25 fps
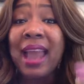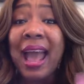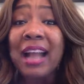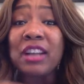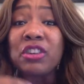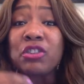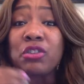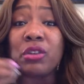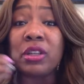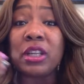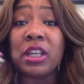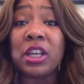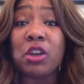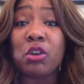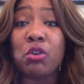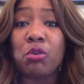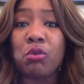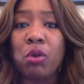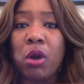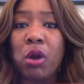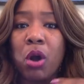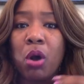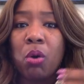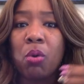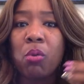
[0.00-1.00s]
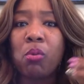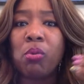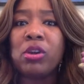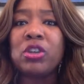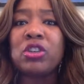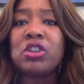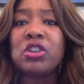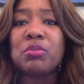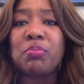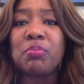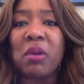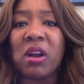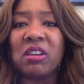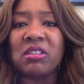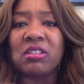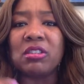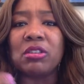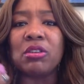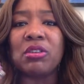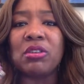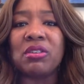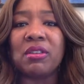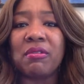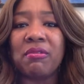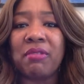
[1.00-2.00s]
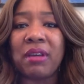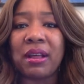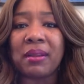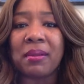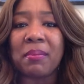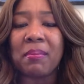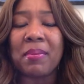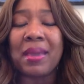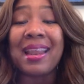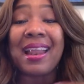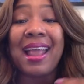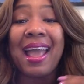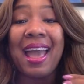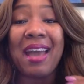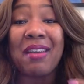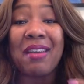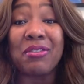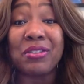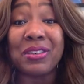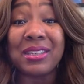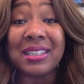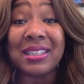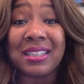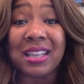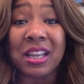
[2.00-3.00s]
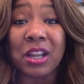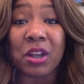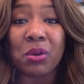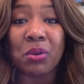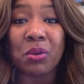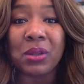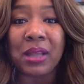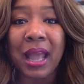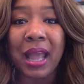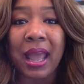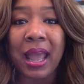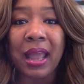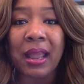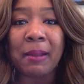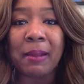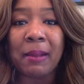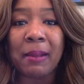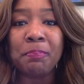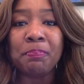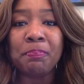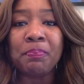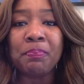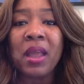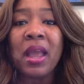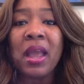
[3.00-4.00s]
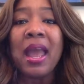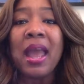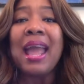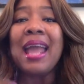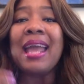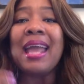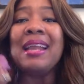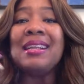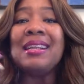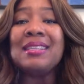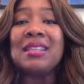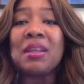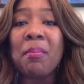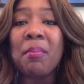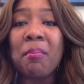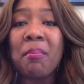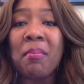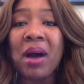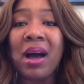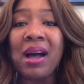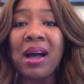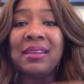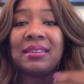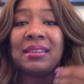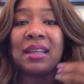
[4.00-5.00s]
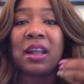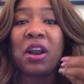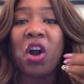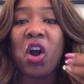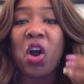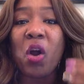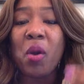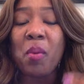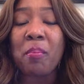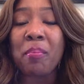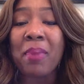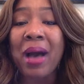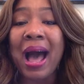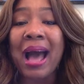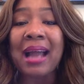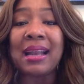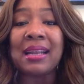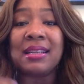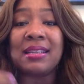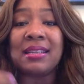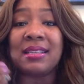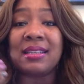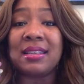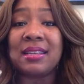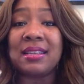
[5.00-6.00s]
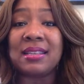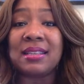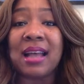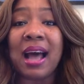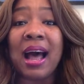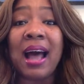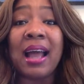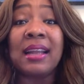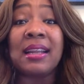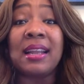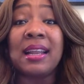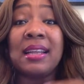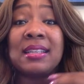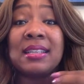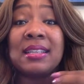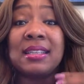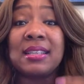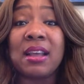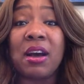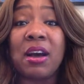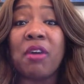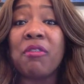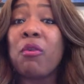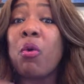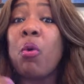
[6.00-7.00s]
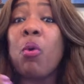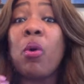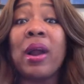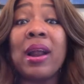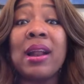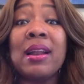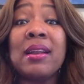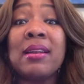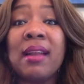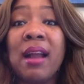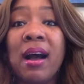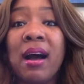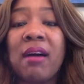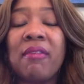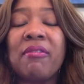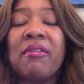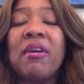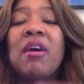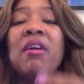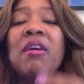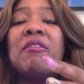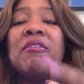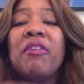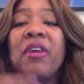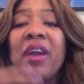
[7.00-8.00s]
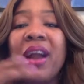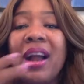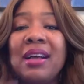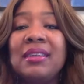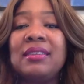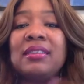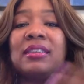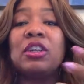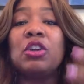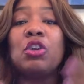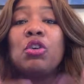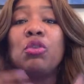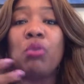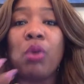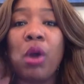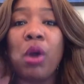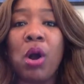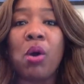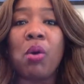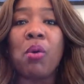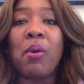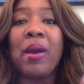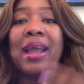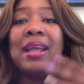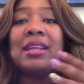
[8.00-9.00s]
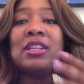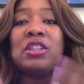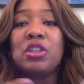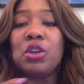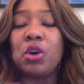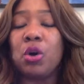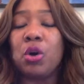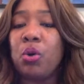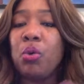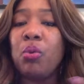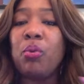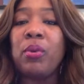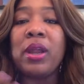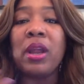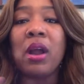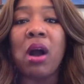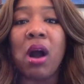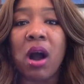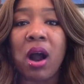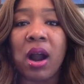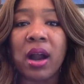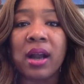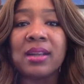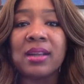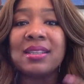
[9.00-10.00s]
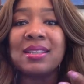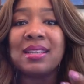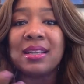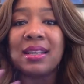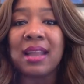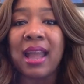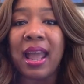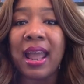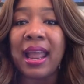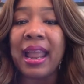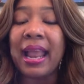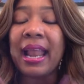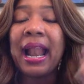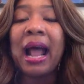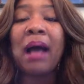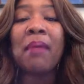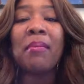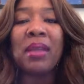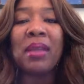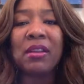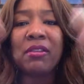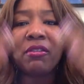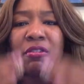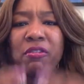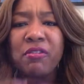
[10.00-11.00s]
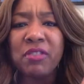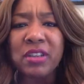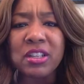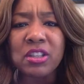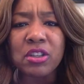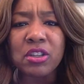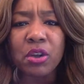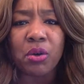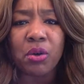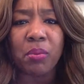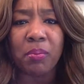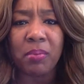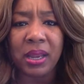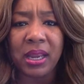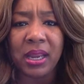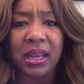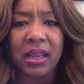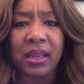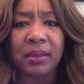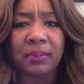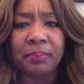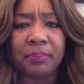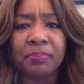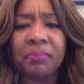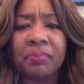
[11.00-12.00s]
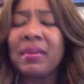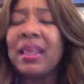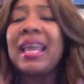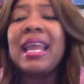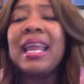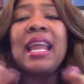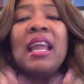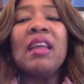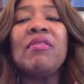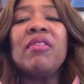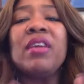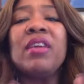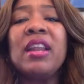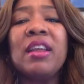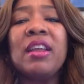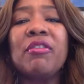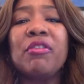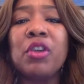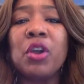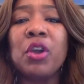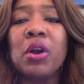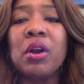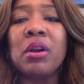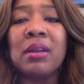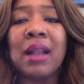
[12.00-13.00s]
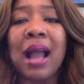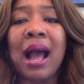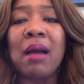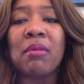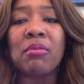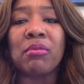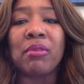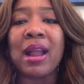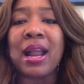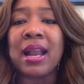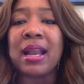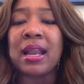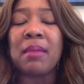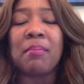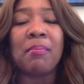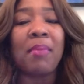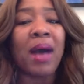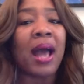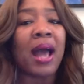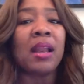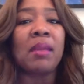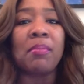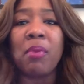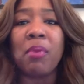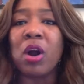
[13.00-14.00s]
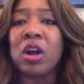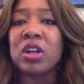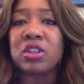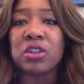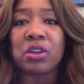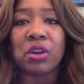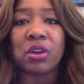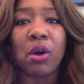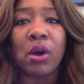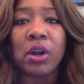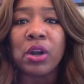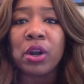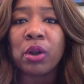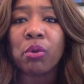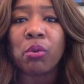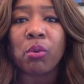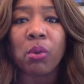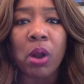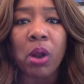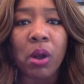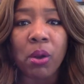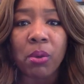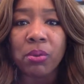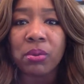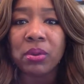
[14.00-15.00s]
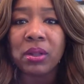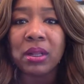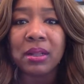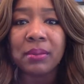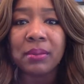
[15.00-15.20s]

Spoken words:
naturally grow, which is personal development, every single day. It is a must that our bodies designed itself or enough for us to grow into who we are today. And I mean physical being. Even if you're not ready, body parts are going to grow.